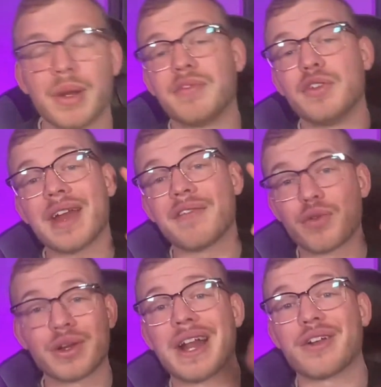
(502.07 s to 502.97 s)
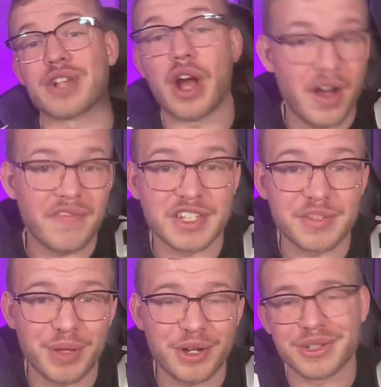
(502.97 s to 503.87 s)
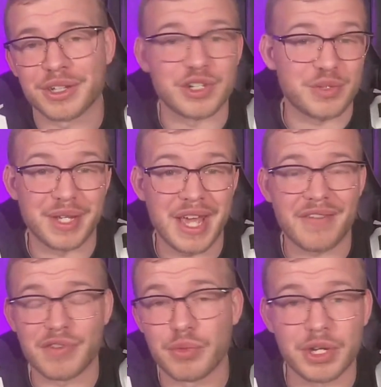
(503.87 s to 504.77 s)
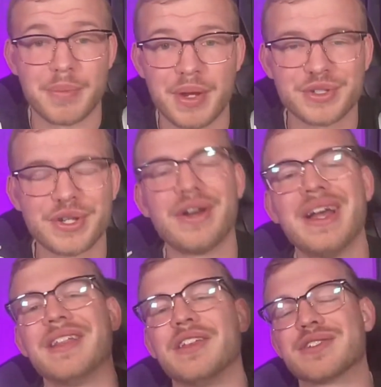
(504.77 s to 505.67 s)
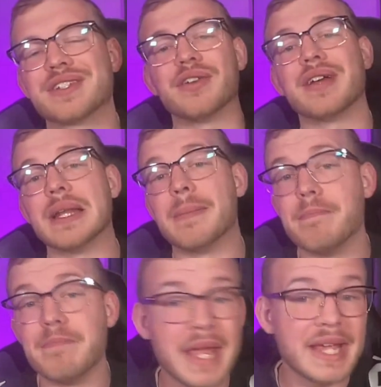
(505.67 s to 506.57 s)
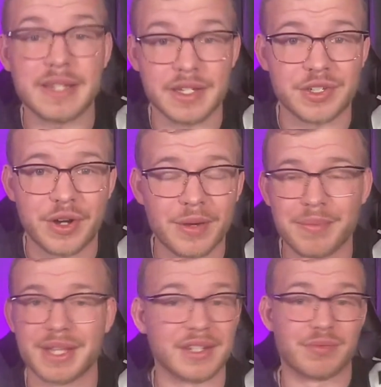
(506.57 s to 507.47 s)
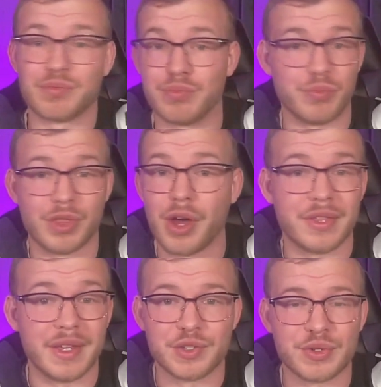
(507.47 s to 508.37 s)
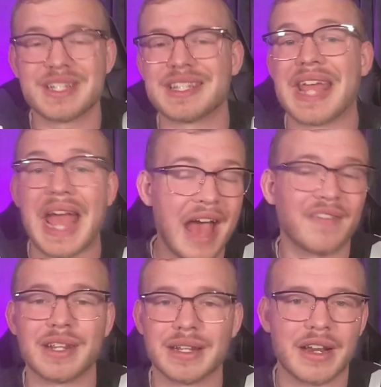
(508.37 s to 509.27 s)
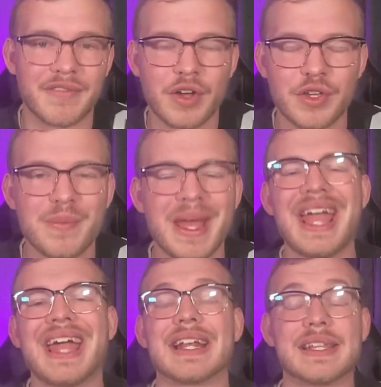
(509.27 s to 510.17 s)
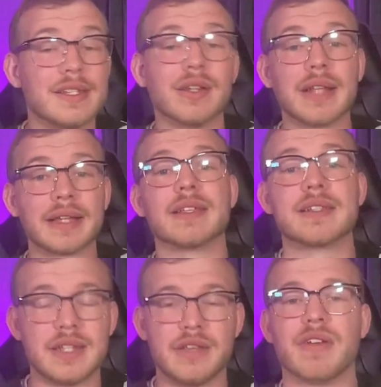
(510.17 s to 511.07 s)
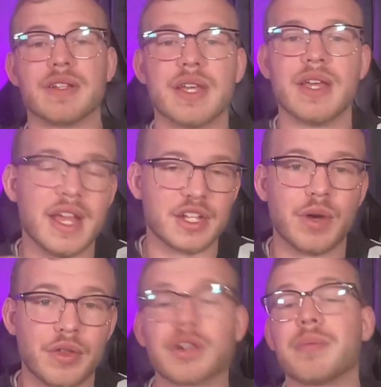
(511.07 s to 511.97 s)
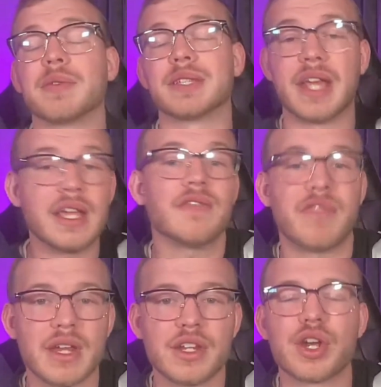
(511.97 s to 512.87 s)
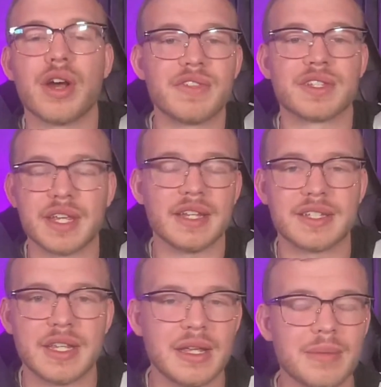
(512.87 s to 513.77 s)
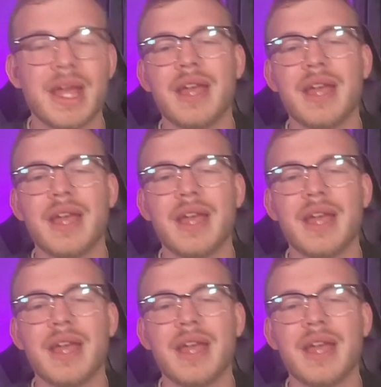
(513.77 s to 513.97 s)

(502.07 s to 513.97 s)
But if you got a 49ers offensive player like Christian McCaffrey, Ricky Pearsall, they're still an amazing start because with all the injuries, they have to get a lot of volume. And I still like this defense as well. They're going to be able to take advantage of the Saints team.